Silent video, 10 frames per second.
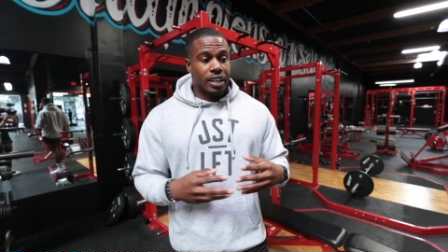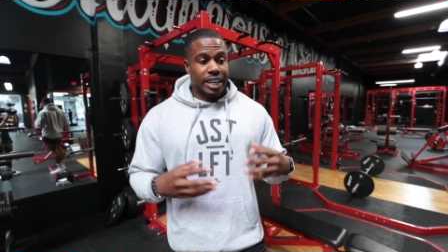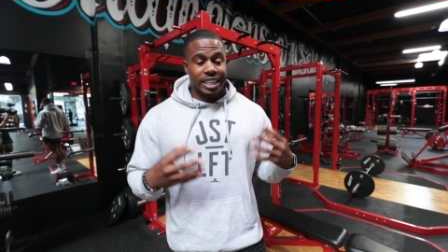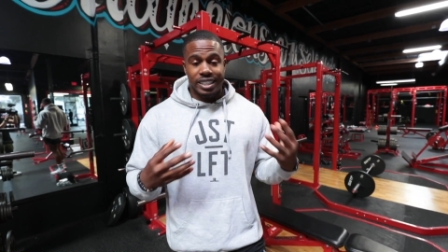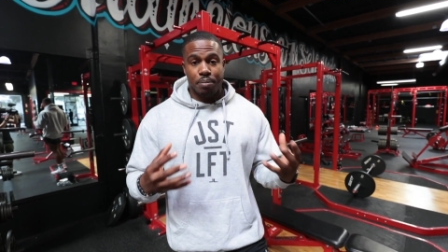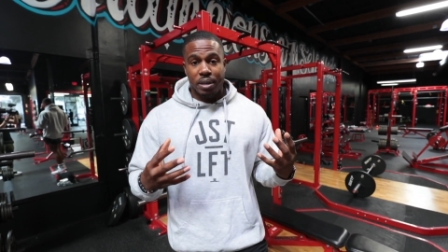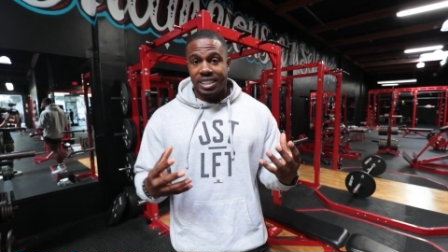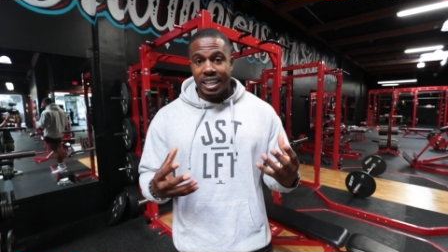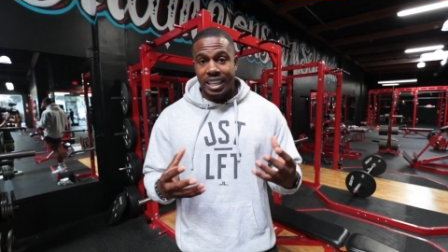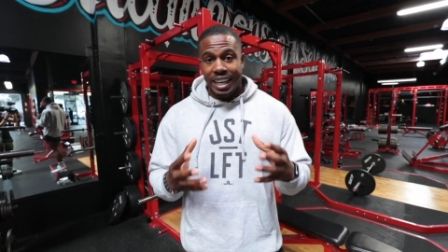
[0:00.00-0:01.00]
In its
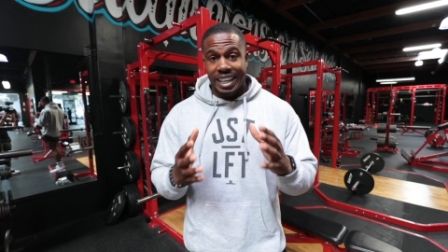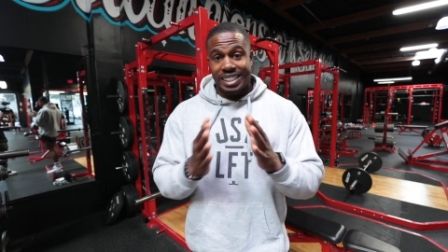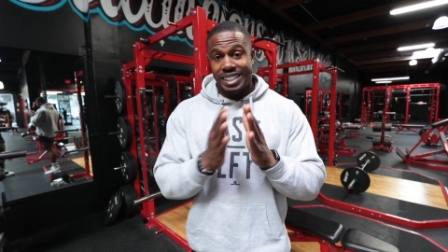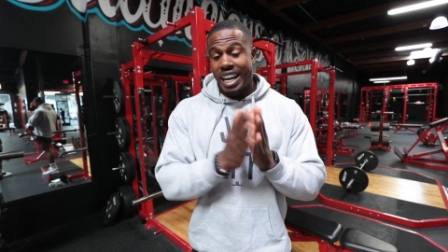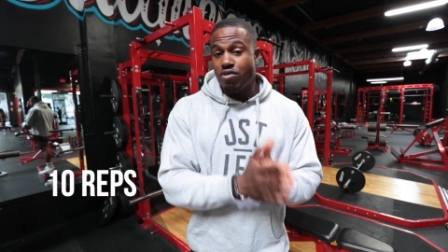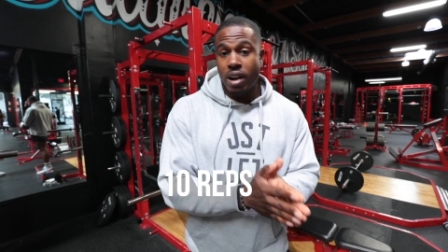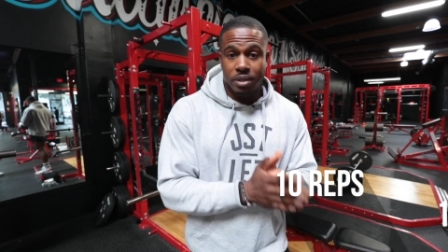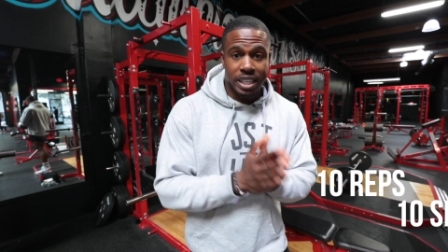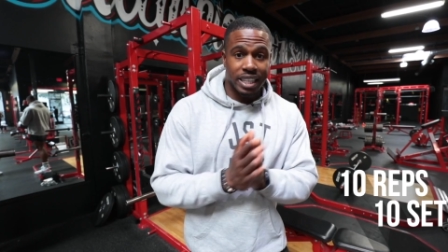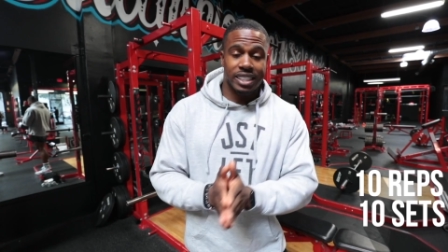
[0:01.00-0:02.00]
simplicity, it's 10
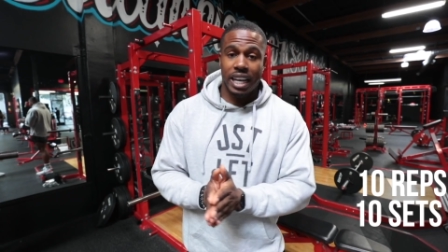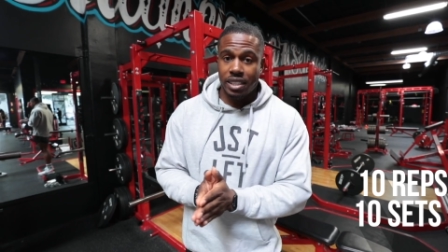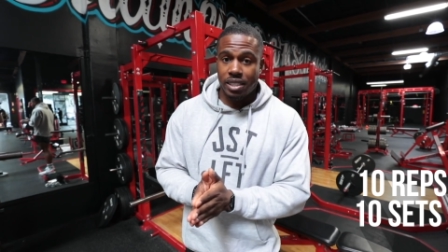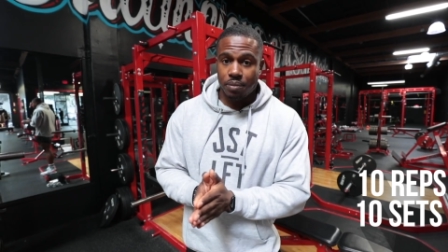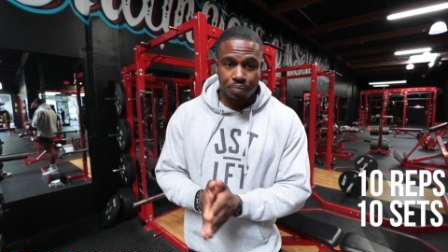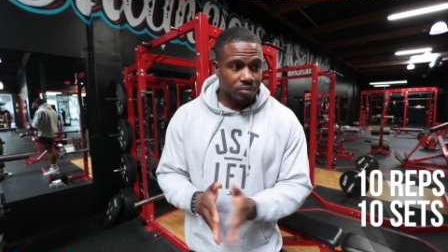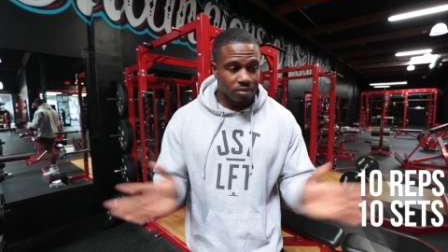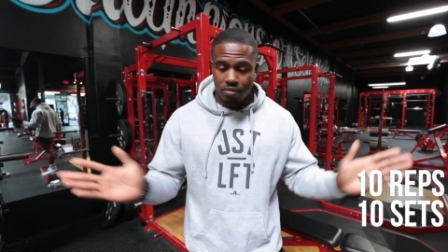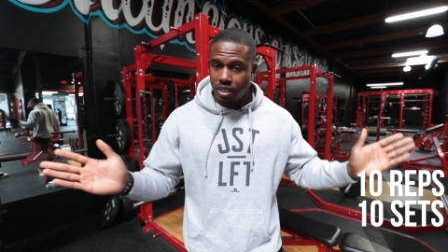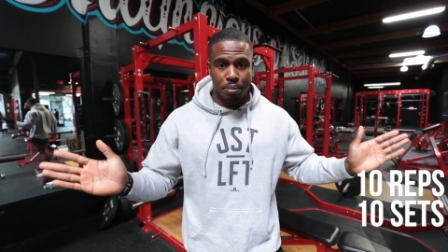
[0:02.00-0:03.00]
reps, 10 sets.
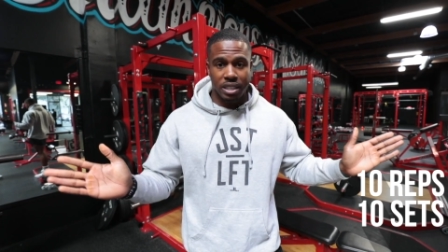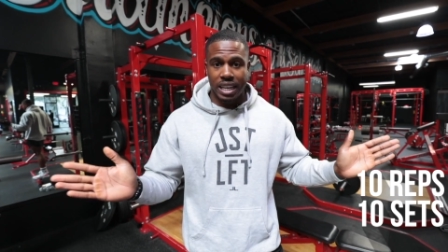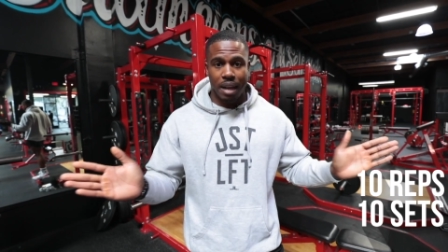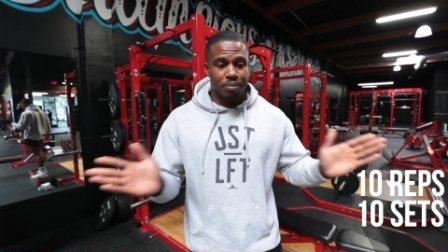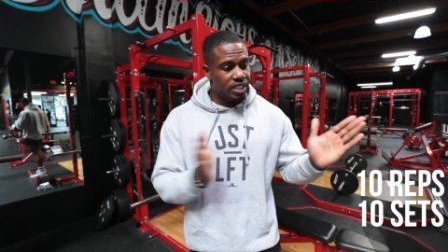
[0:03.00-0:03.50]
Simple as that.